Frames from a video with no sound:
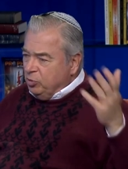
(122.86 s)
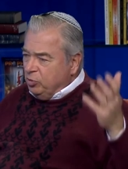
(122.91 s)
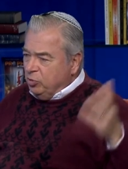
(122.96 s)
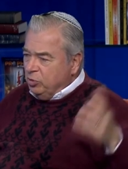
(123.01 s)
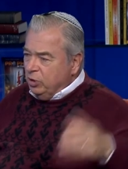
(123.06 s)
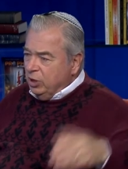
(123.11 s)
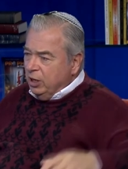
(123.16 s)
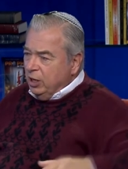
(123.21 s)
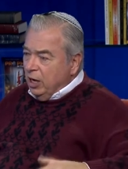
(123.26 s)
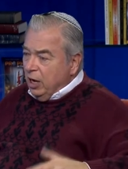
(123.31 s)

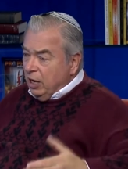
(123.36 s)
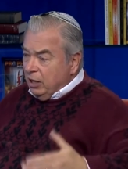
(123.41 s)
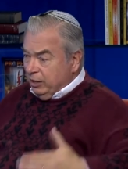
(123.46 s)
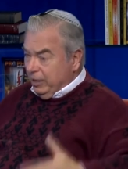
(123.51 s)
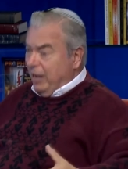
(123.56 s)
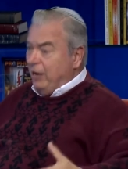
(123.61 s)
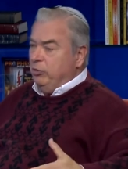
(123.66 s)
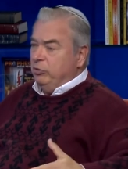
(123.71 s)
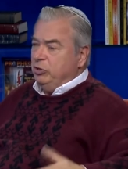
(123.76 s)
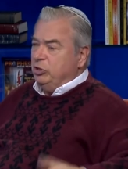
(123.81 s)
who
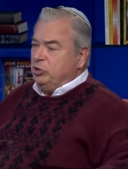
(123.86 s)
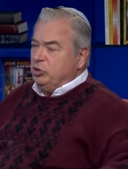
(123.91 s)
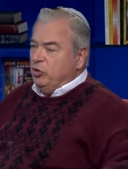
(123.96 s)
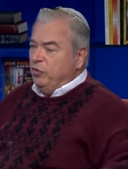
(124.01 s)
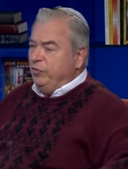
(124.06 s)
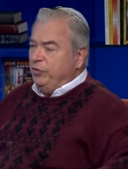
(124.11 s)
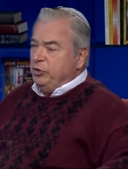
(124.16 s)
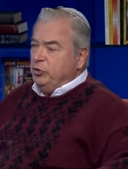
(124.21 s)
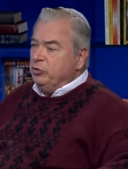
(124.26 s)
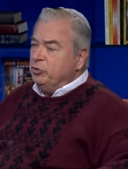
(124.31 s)
allowed the
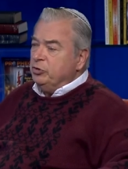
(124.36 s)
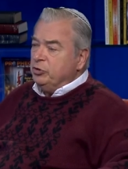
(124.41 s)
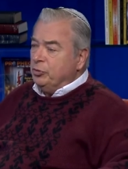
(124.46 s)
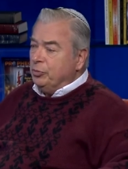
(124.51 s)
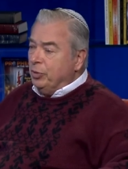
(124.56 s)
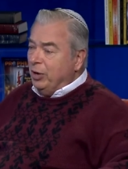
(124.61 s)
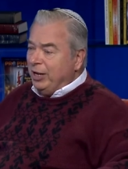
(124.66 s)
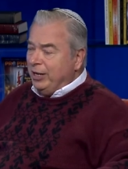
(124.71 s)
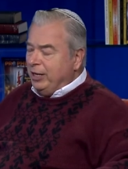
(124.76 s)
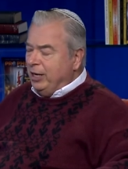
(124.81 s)
Soviet Union to
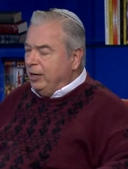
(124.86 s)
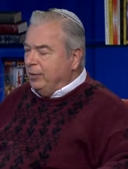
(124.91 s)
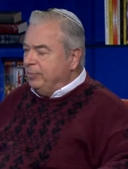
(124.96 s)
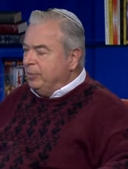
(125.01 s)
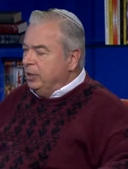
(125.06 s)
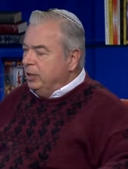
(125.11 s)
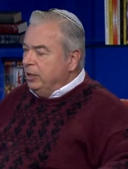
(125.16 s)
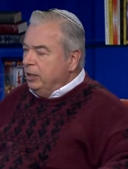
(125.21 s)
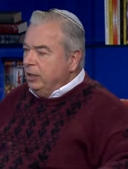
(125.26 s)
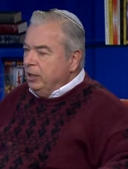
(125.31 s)
break up.
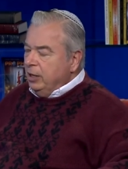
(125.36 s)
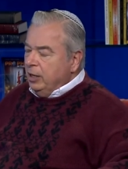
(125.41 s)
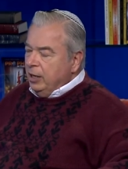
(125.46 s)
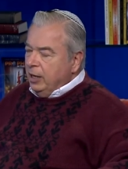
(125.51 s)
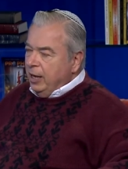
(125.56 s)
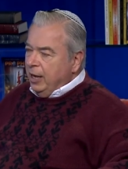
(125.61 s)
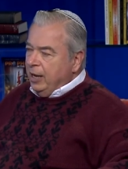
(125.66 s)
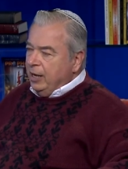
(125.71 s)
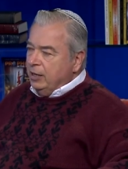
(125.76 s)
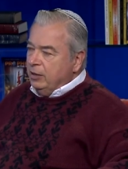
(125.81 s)

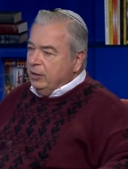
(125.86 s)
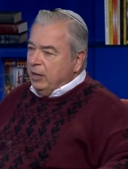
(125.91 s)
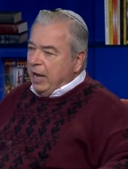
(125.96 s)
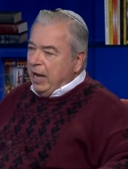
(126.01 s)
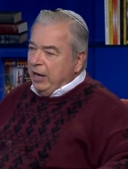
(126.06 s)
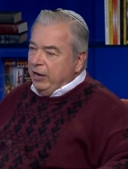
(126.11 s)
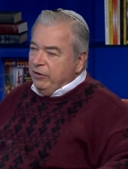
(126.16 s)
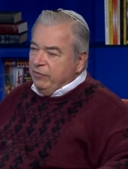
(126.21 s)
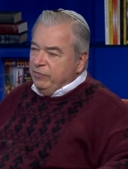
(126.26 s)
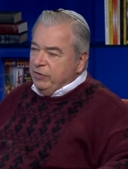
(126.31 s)
And
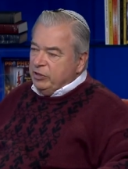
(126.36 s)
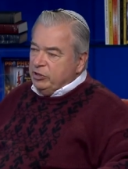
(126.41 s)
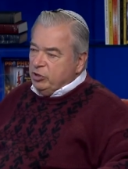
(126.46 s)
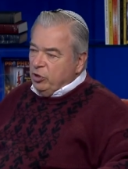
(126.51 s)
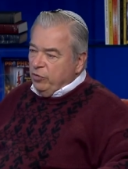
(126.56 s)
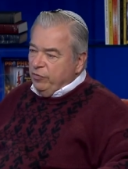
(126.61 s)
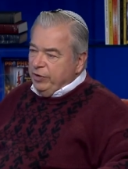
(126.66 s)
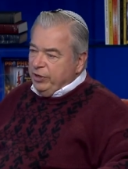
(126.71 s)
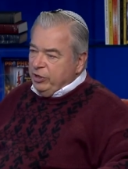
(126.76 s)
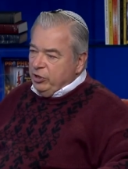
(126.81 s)
out of the
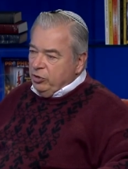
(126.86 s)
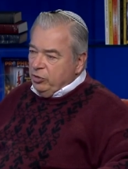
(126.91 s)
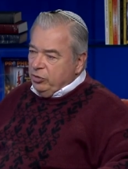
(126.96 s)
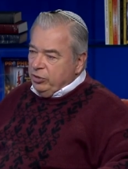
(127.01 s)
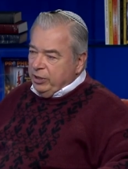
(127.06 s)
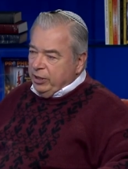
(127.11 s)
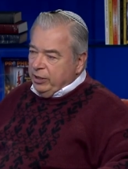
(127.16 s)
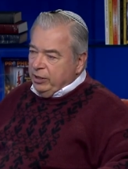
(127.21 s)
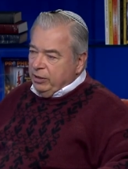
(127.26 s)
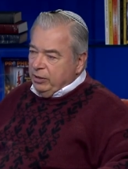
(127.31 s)
Soviet
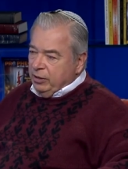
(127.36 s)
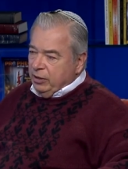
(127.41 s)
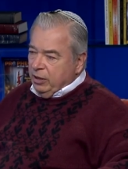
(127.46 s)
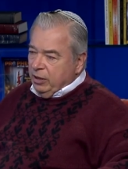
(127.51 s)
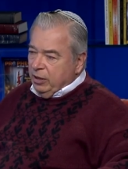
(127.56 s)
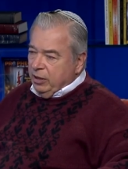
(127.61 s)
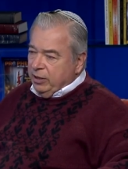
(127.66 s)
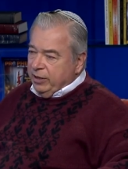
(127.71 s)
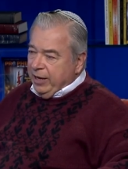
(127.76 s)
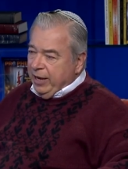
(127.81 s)
Union
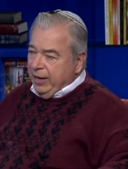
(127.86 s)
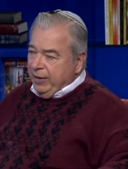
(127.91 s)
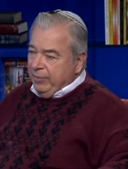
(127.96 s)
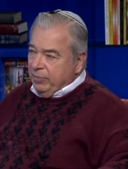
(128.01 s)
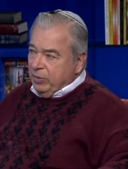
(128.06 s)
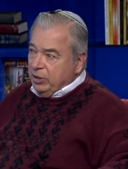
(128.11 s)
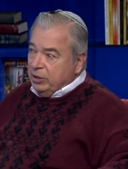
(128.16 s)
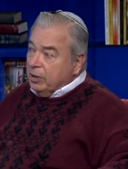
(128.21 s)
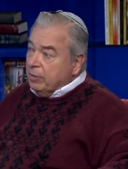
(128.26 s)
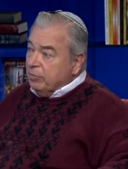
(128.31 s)
uh, came
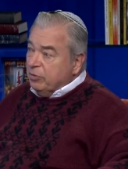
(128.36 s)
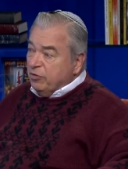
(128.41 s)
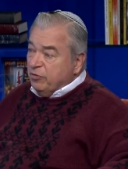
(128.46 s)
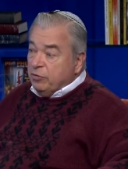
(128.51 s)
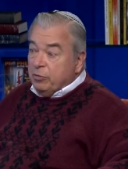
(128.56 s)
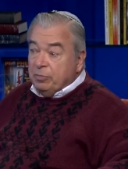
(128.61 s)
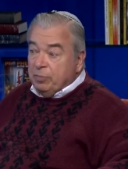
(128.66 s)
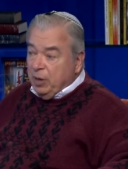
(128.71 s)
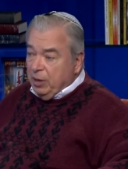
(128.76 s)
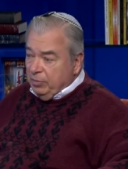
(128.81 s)
a number of
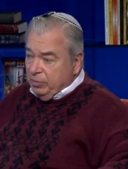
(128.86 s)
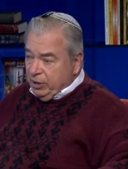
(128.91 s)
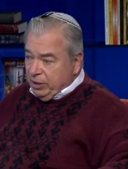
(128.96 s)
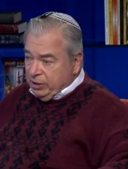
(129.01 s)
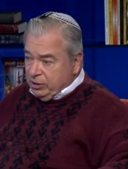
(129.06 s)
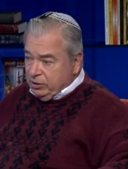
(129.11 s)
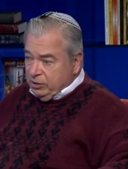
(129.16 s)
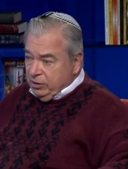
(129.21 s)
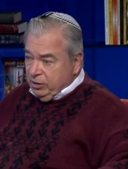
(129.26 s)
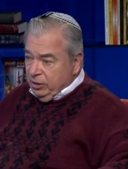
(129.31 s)
republics